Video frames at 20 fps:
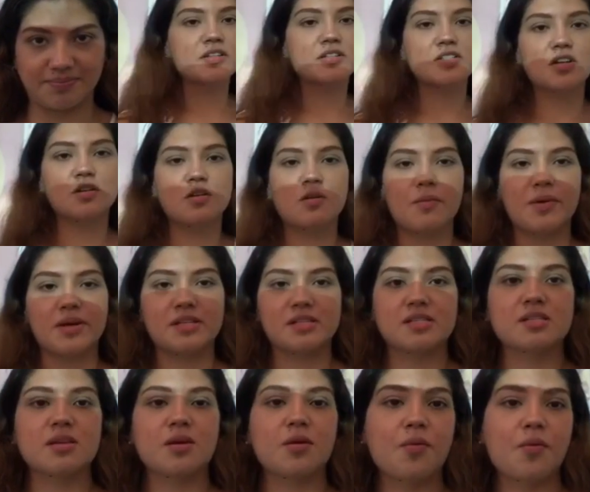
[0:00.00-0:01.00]

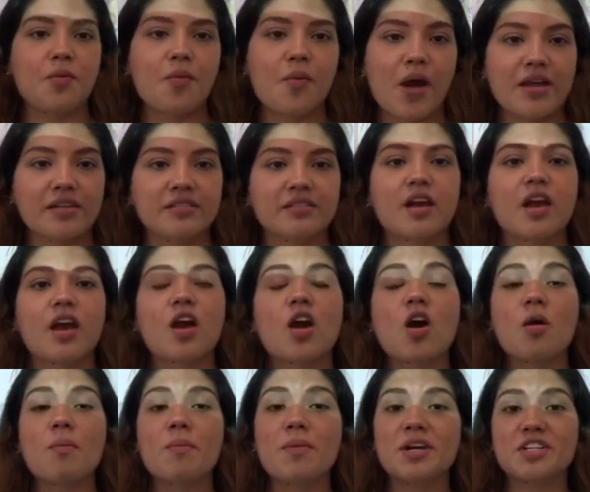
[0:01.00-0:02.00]
Documents. 1.
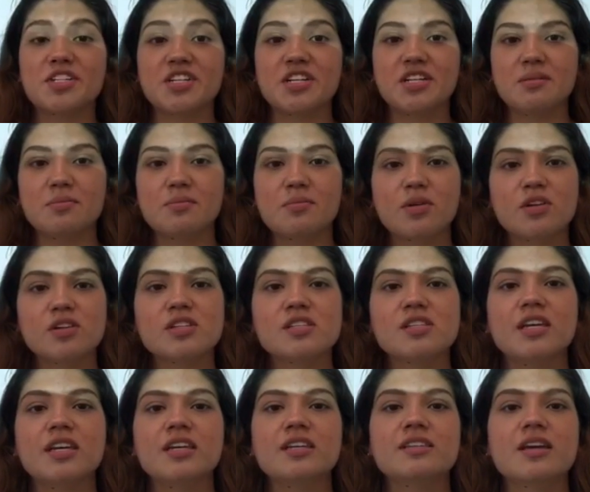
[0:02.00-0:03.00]
Commercial invoice.
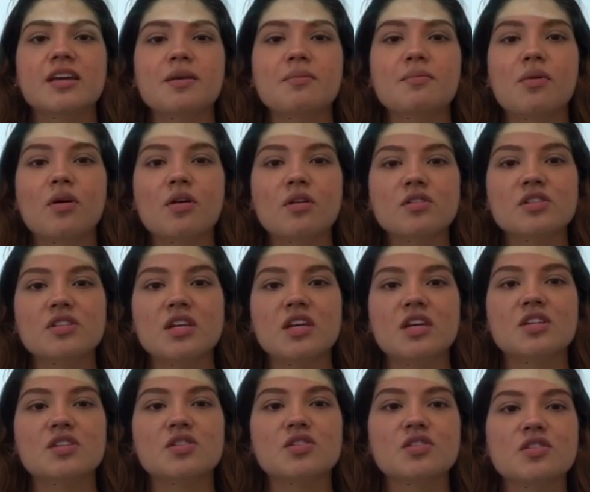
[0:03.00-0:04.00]
In the invoice
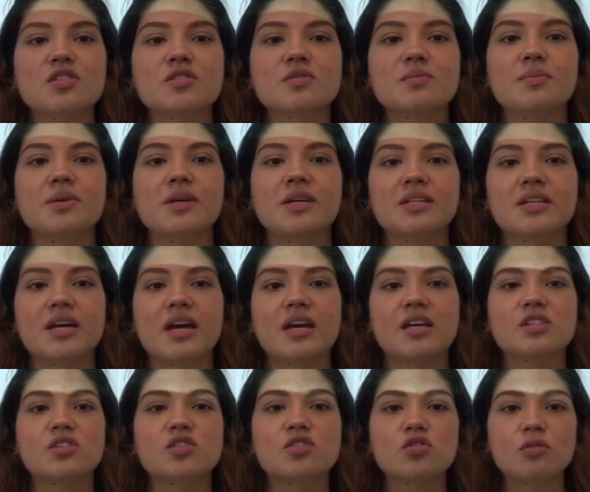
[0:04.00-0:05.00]
it should be
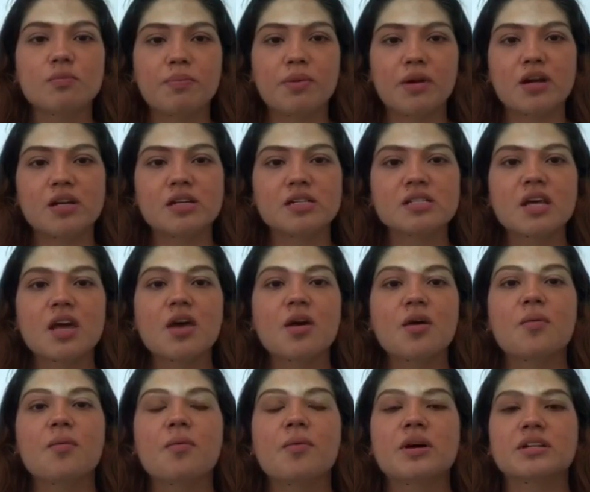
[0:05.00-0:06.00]
the suppliers
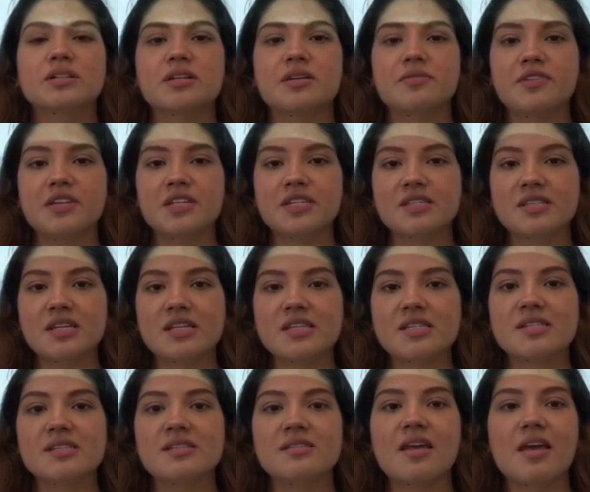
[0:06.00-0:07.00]
where the
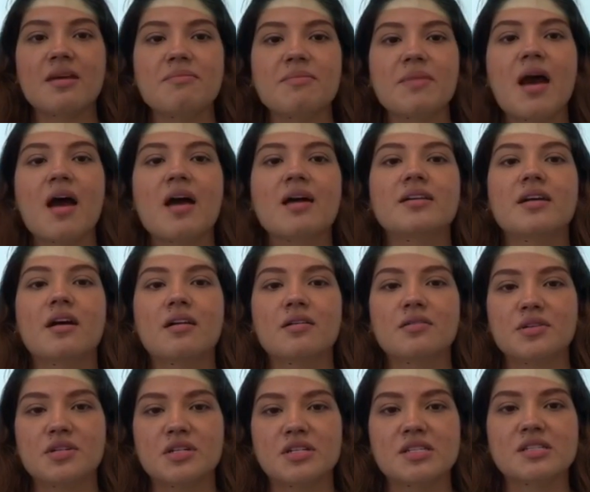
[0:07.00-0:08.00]
business name and
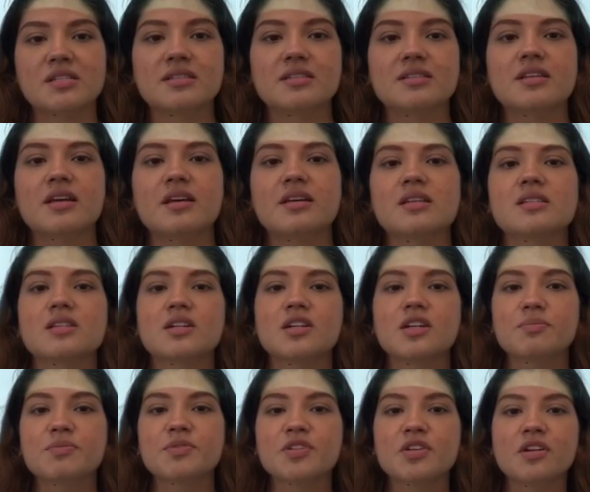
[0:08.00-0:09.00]
address, the
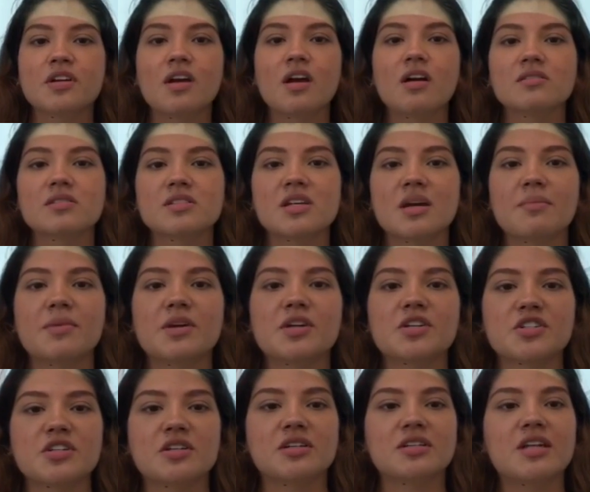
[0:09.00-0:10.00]
description on the
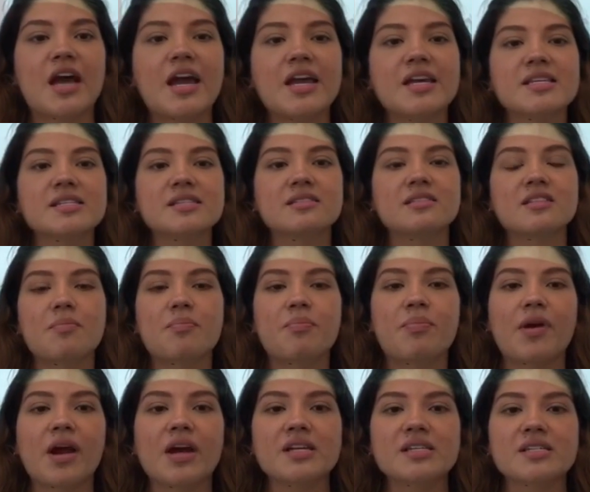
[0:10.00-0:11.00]
merchandise, the
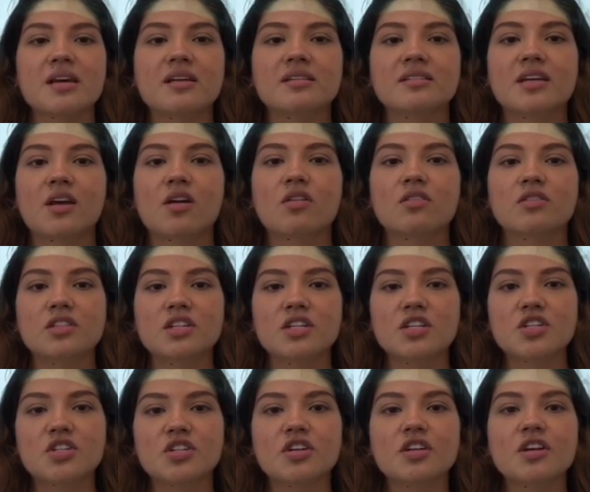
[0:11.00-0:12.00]
price and the
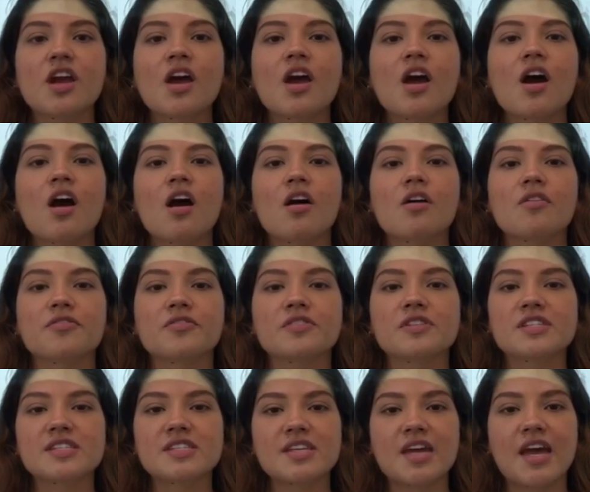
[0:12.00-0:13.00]
condition of
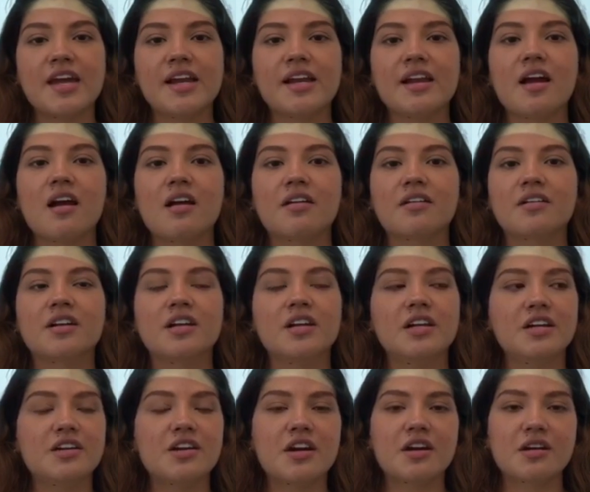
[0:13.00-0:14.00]
sale are
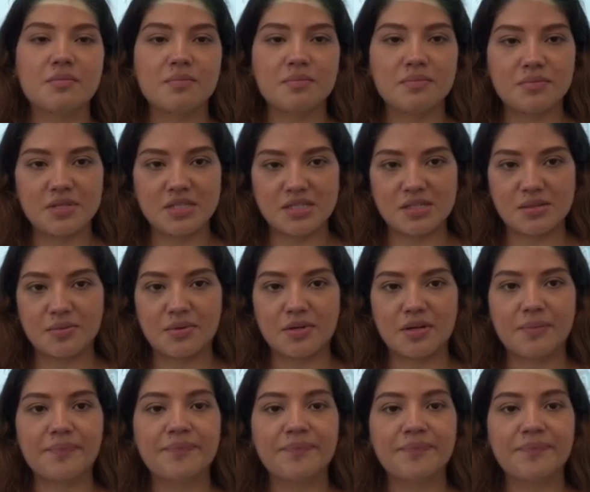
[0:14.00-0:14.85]
clearer visible.